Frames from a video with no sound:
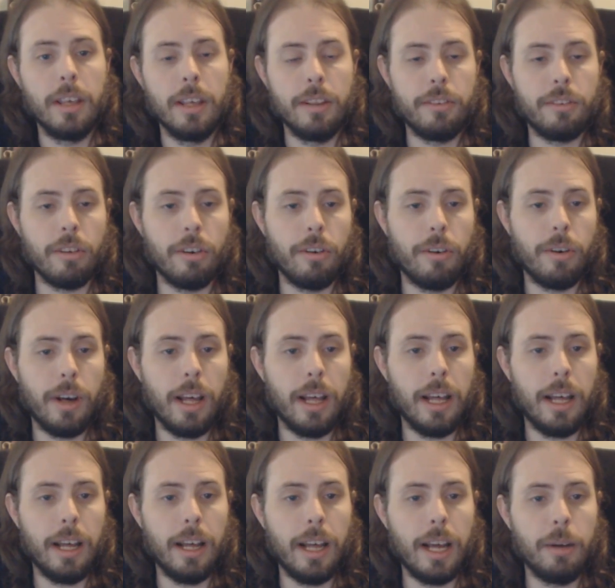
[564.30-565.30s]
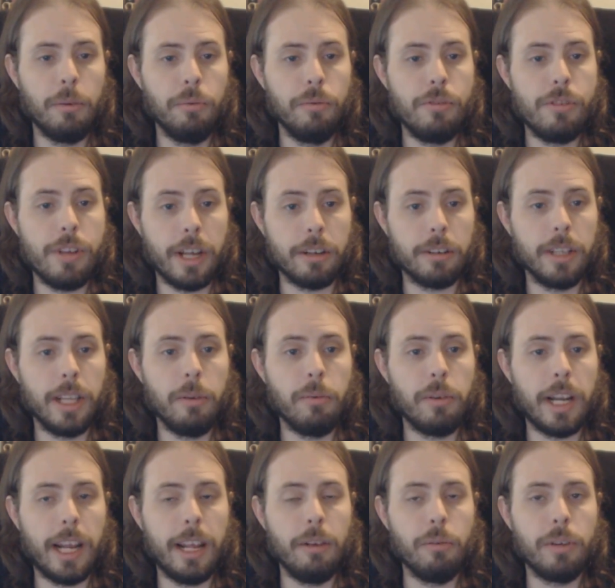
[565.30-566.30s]
so generally
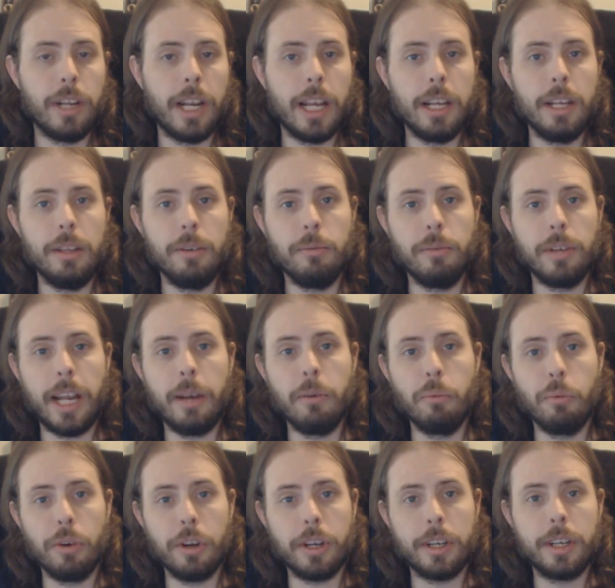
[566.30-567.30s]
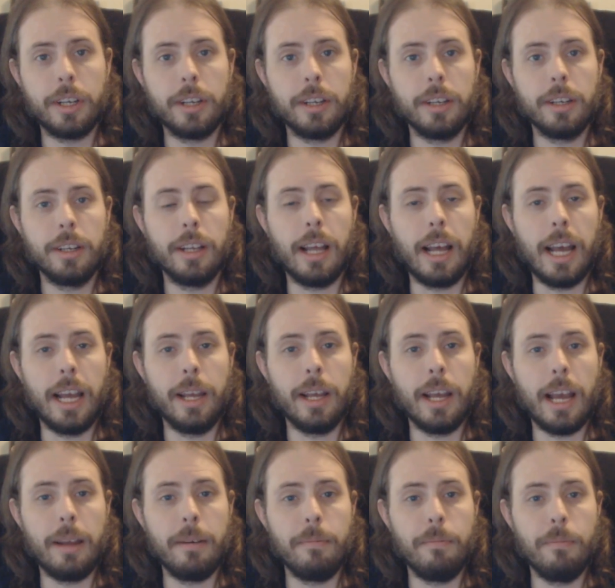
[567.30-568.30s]
when I work,
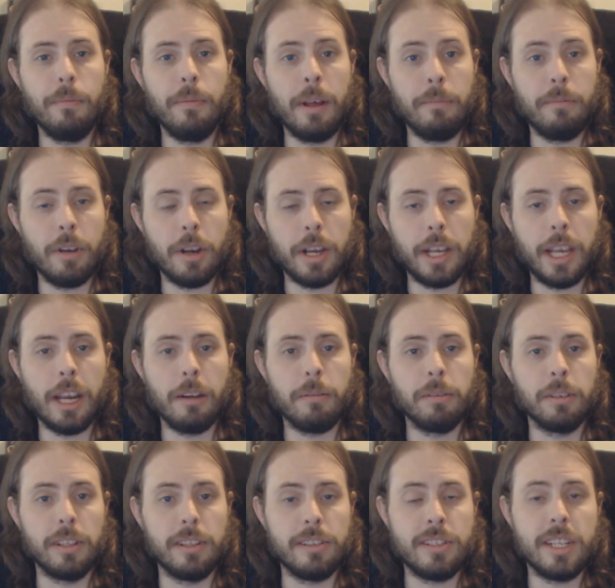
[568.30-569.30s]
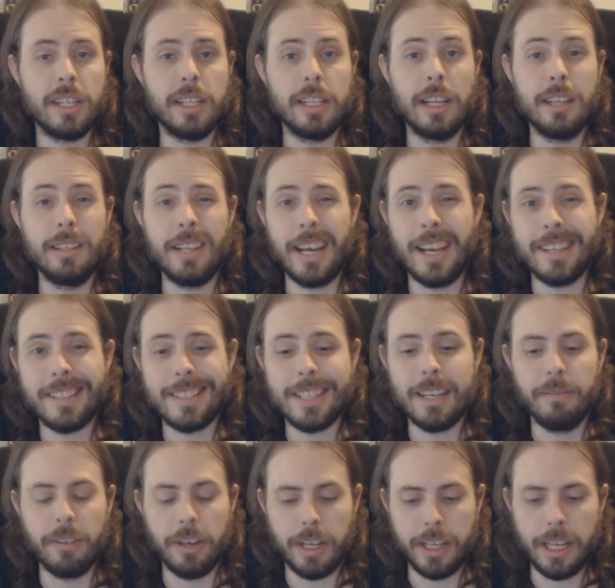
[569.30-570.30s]
I'm very careful to sit at a desk.
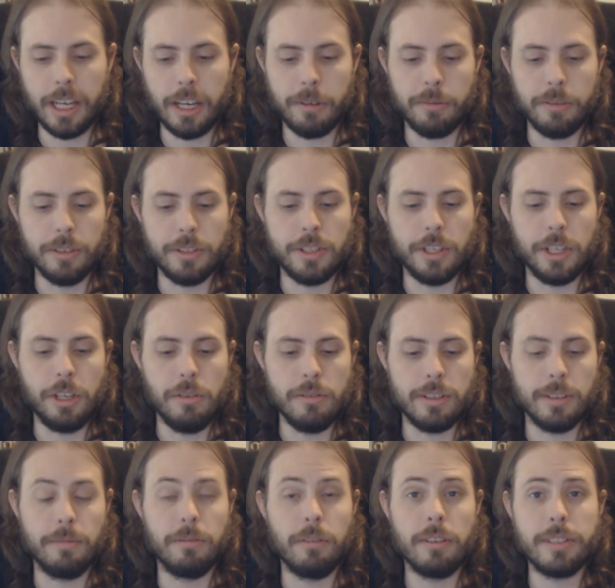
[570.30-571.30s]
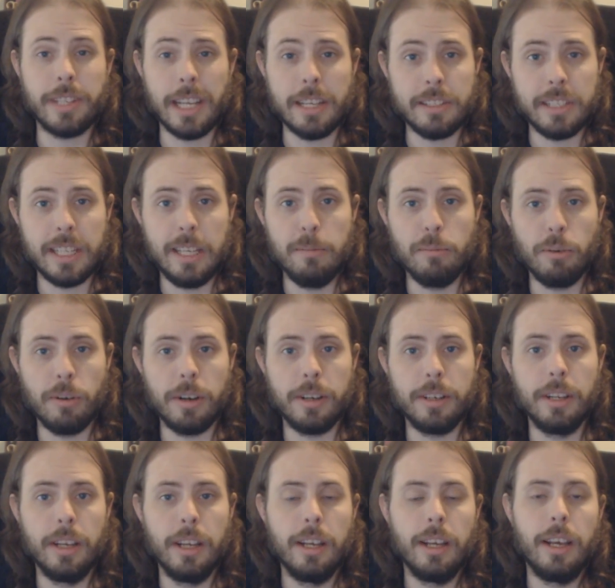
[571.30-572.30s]
I'm very careful to use a full-size
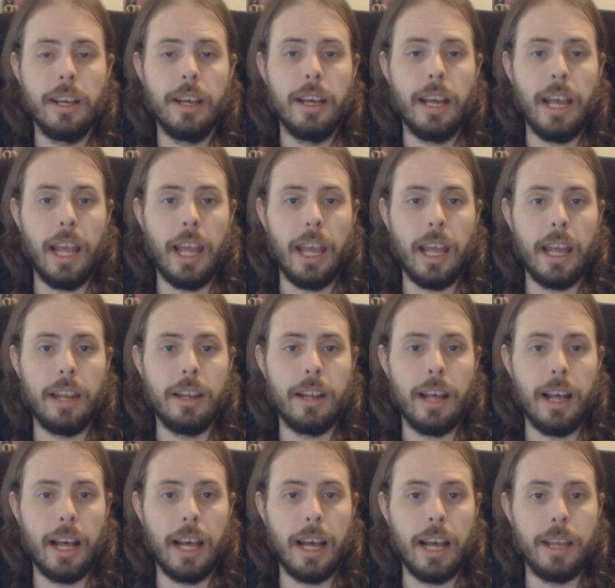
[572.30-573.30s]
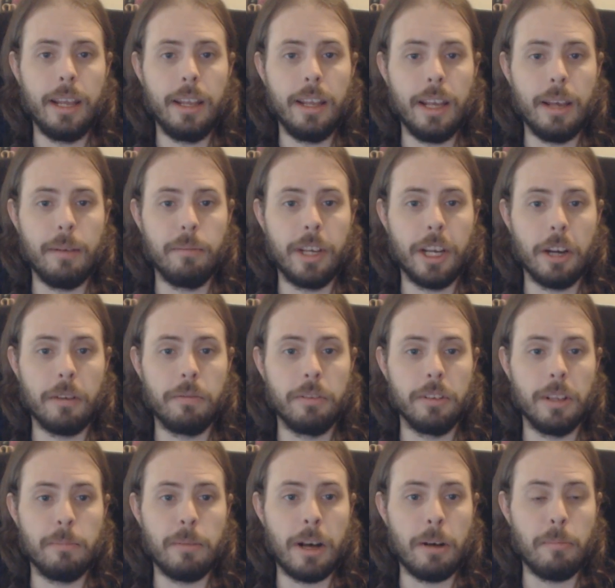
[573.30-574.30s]
keyboard, and I am
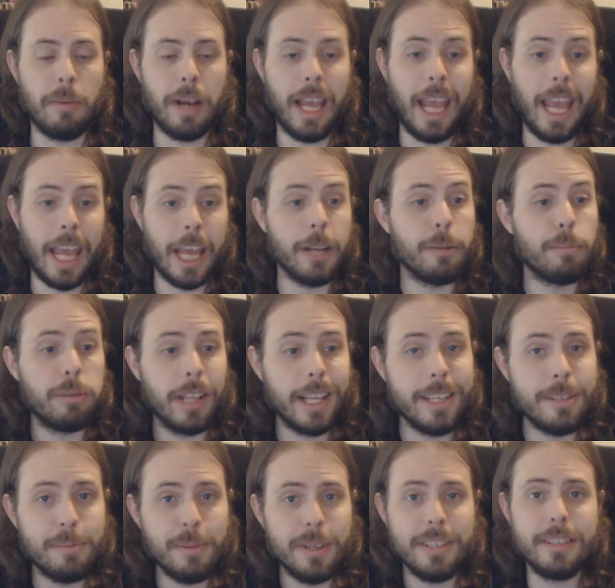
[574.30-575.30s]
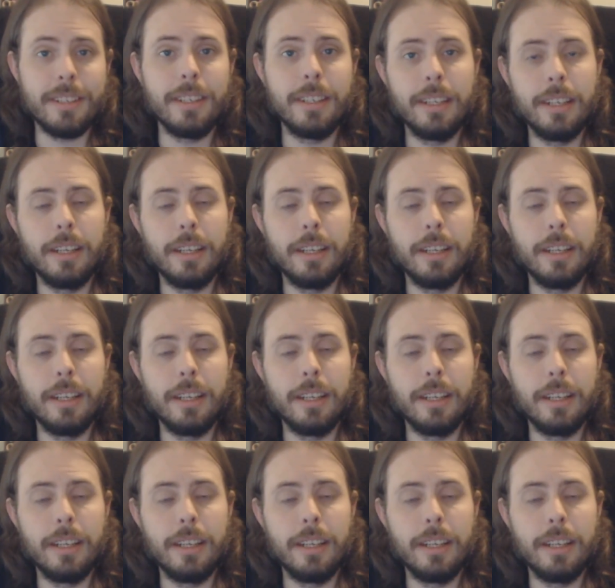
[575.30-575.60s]
careful about my hand placement.